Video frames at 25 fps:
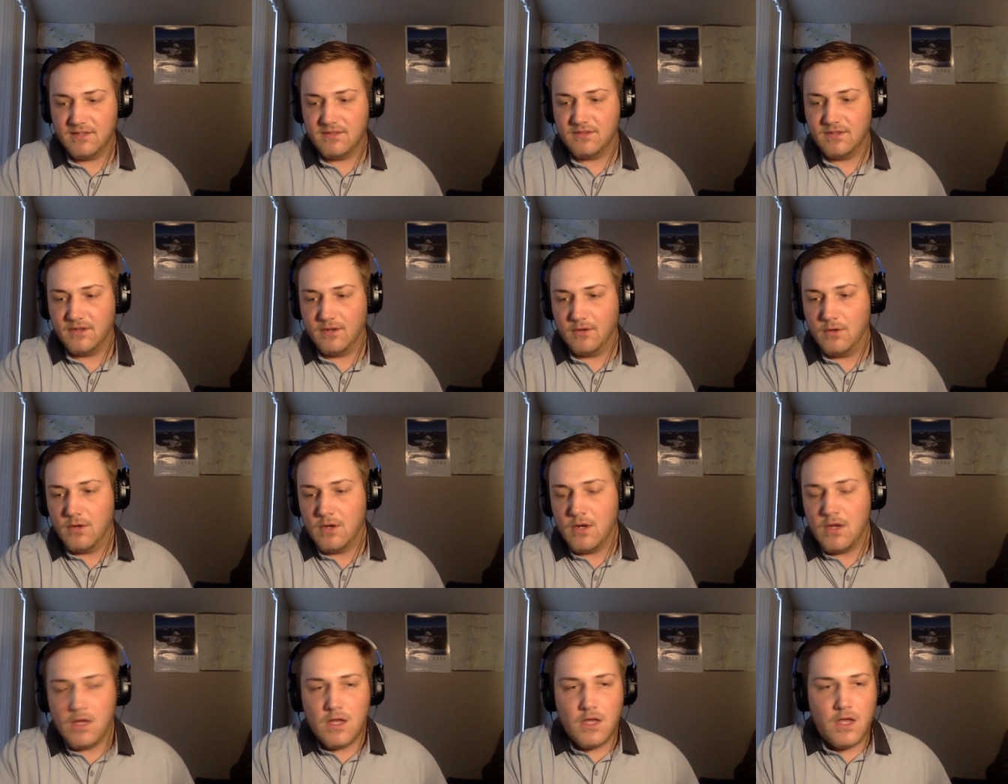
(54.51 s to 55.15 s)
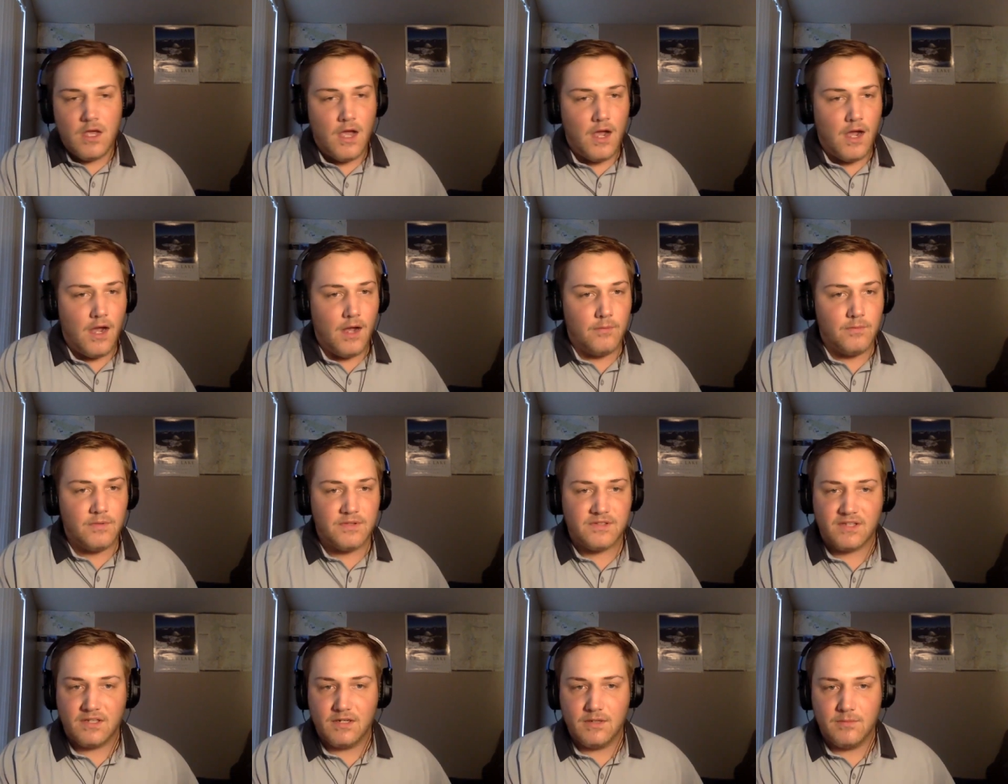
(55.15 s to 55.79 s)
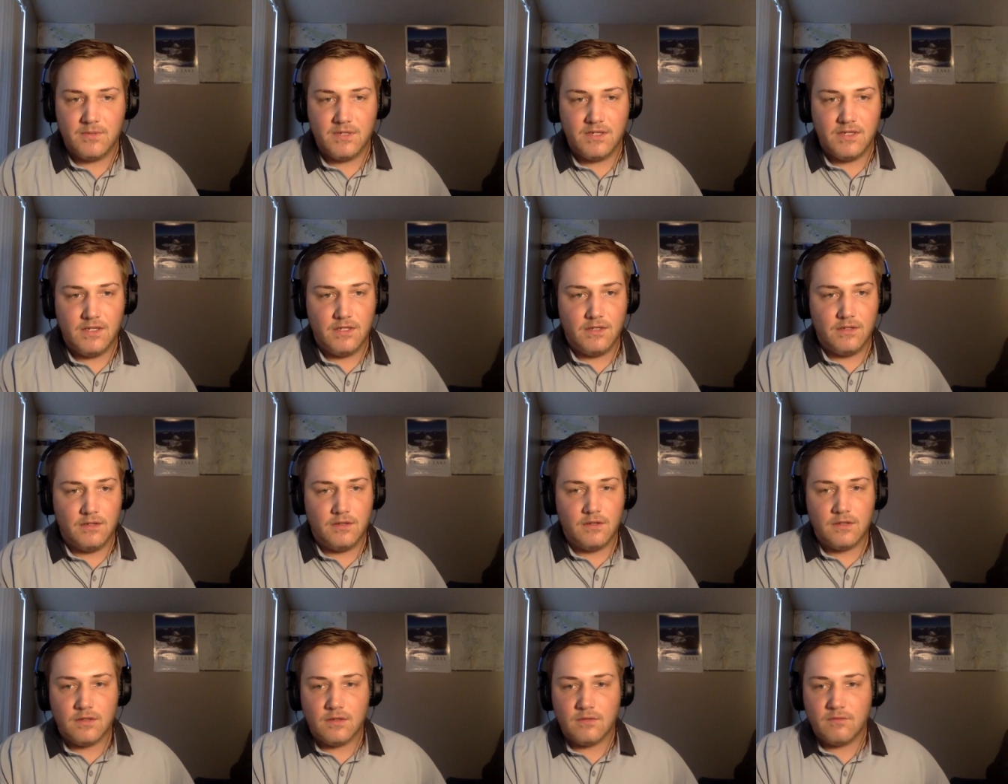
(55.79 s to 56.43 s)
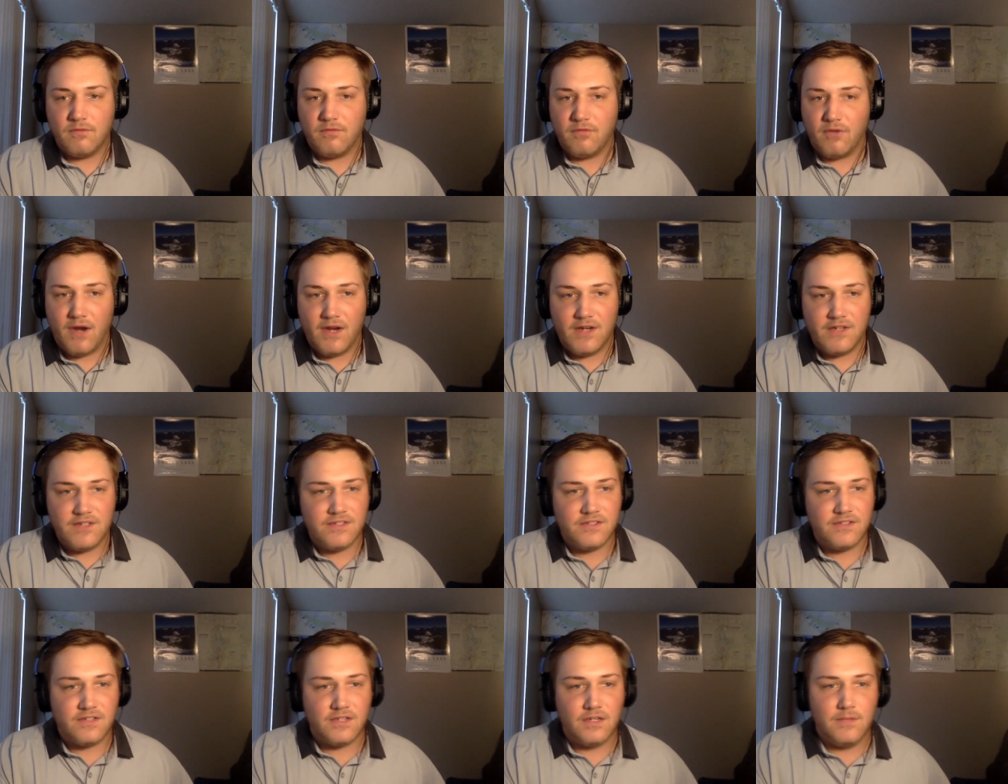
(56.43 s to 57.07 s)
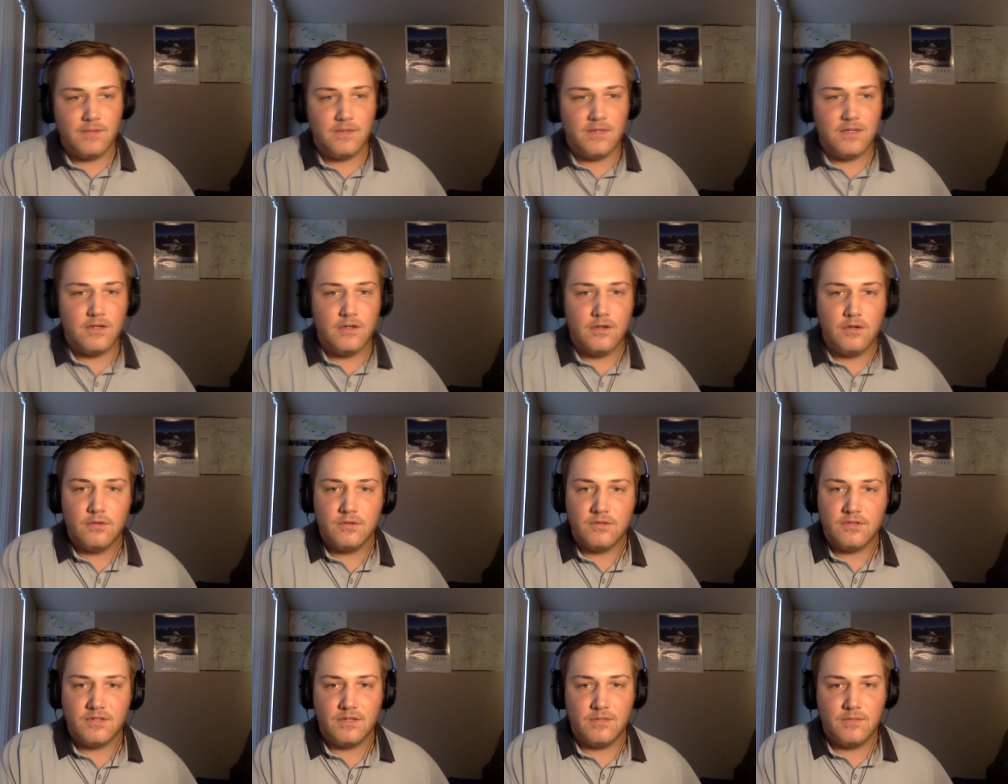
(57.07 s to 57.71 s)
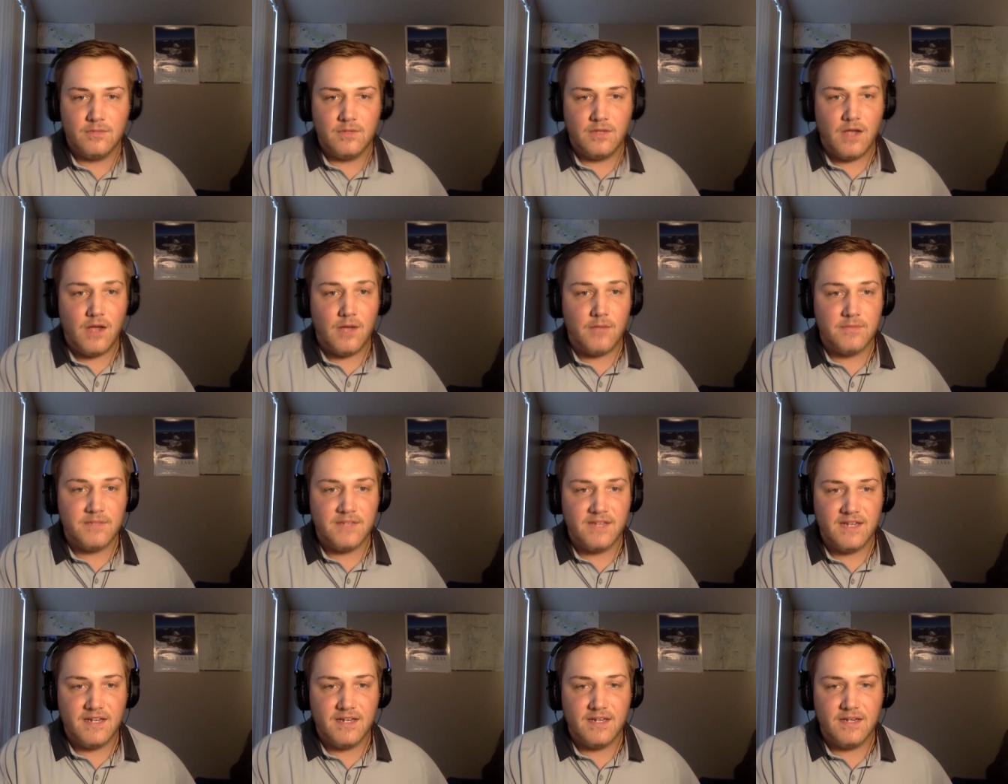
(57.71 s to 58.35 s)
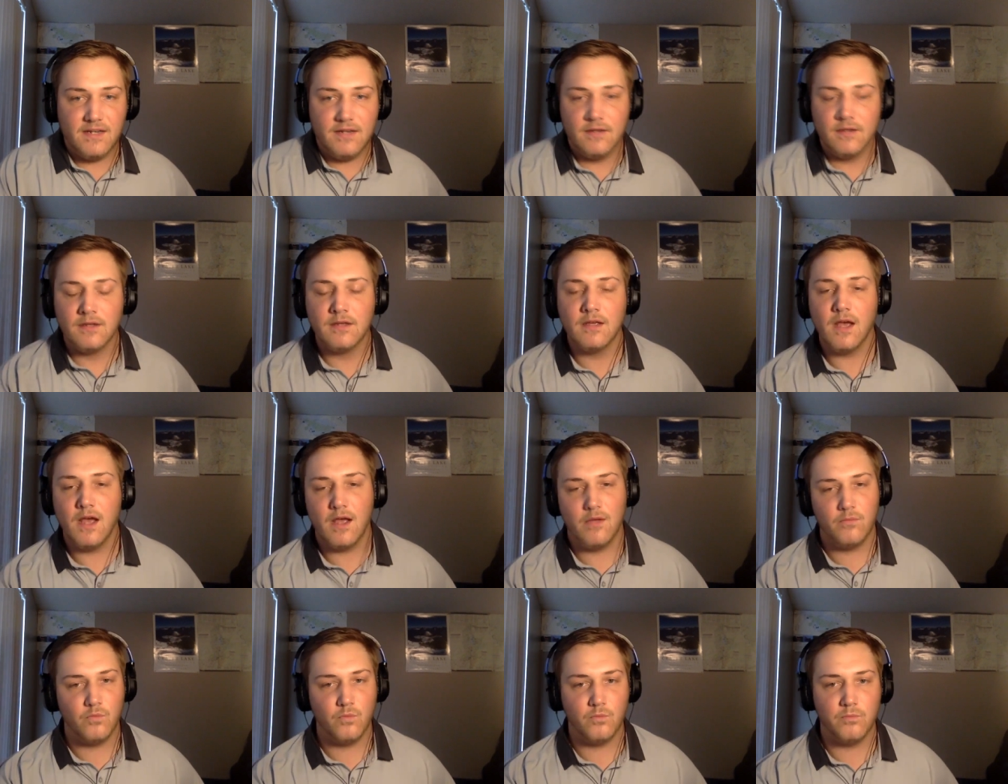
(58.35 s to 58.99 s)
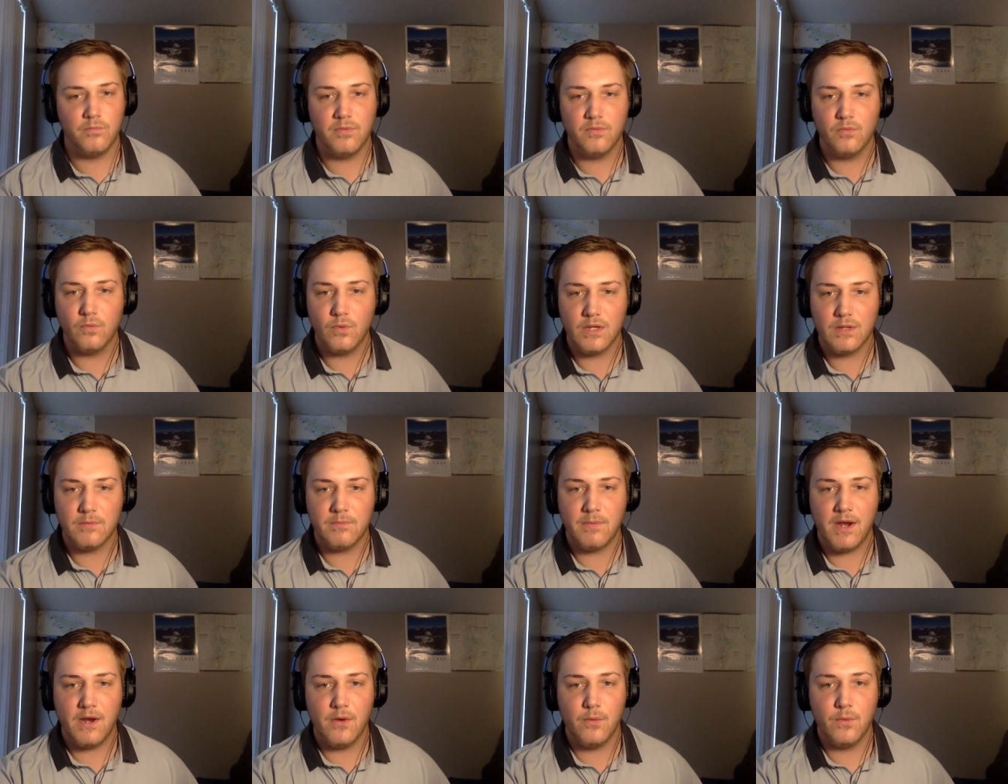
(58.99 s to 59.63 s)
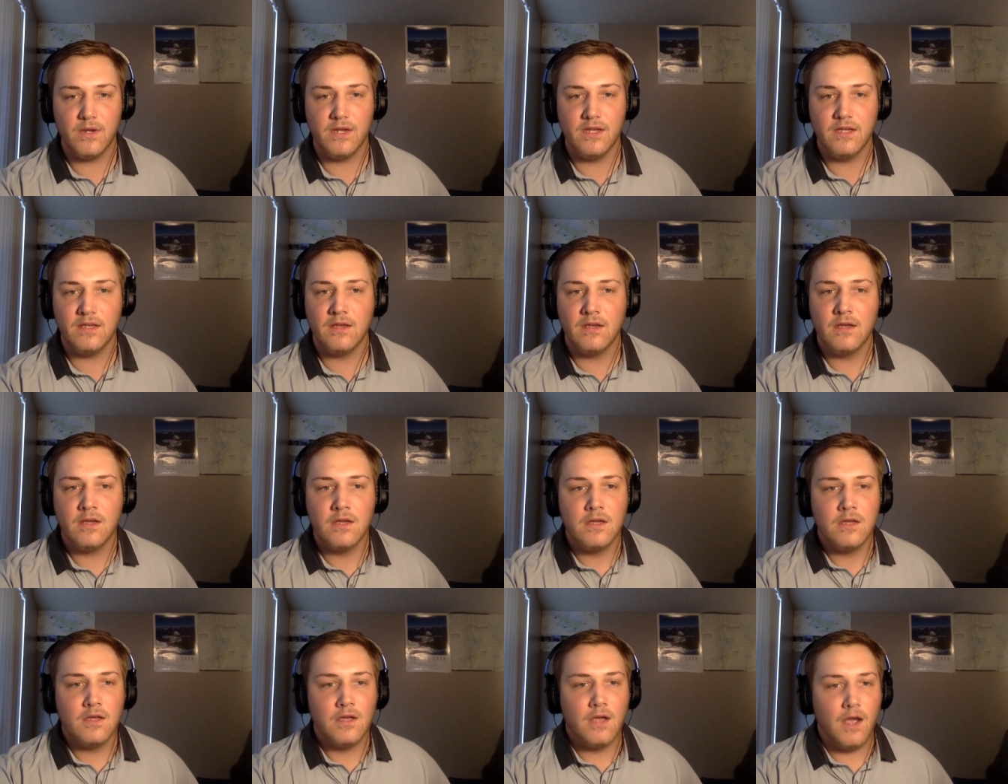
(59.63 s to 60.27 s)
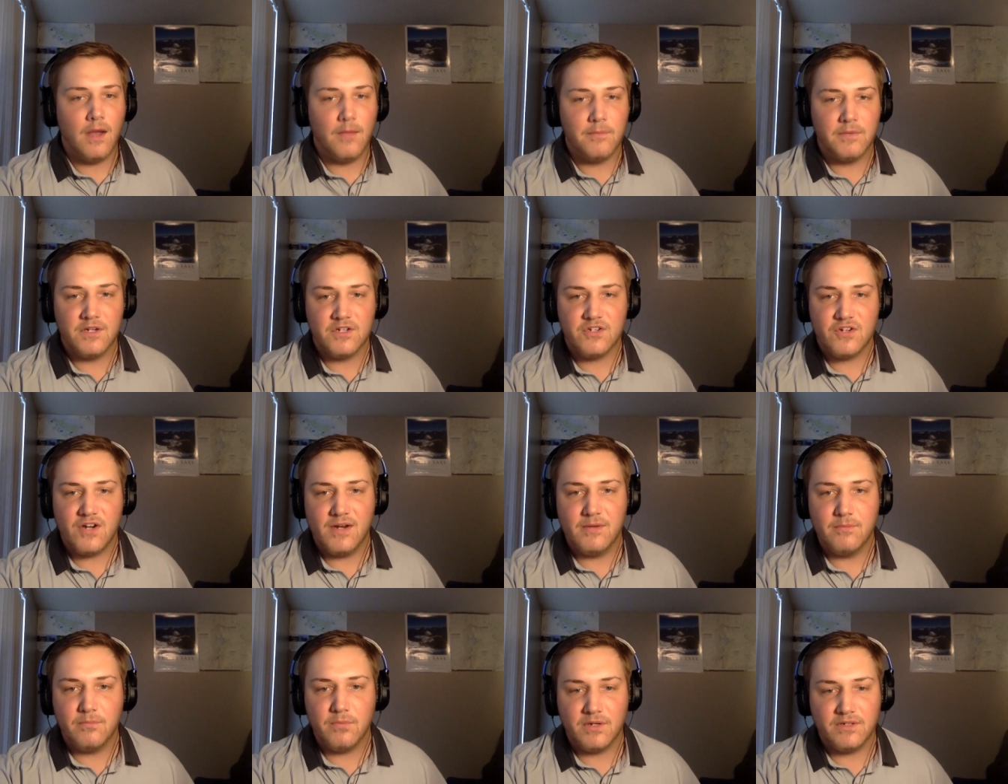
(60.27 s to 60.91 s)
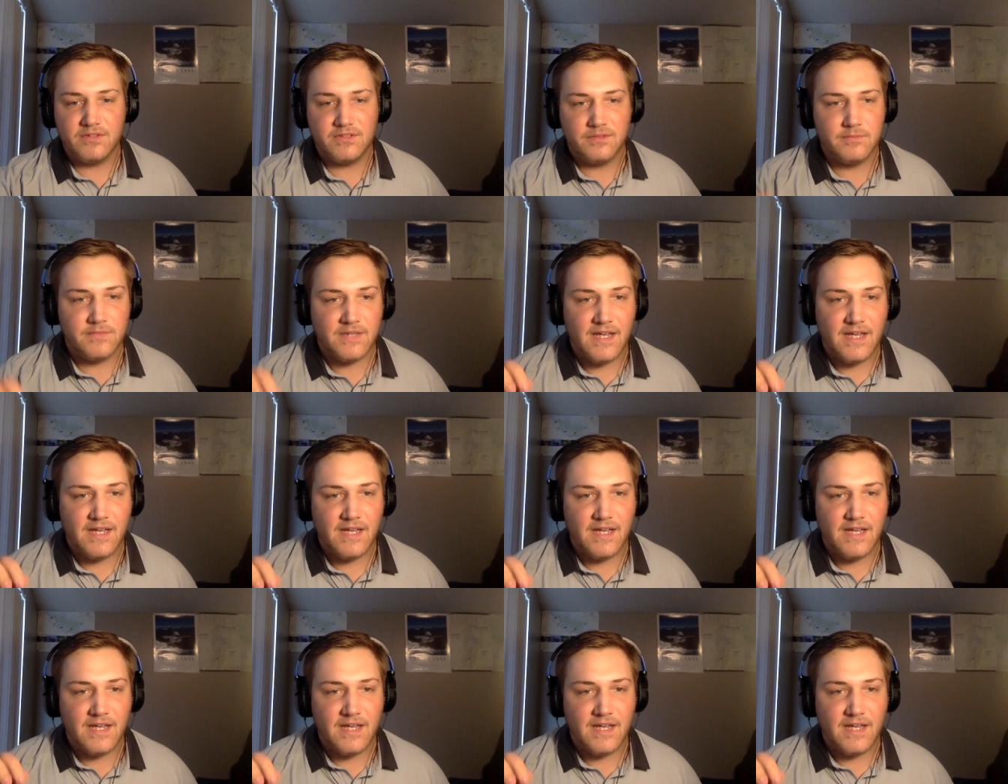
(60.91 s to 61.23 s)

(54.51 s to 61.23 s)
So it's going to be fresh. It's going to be new. It's going to be updated week by week. I'm going to try and bring some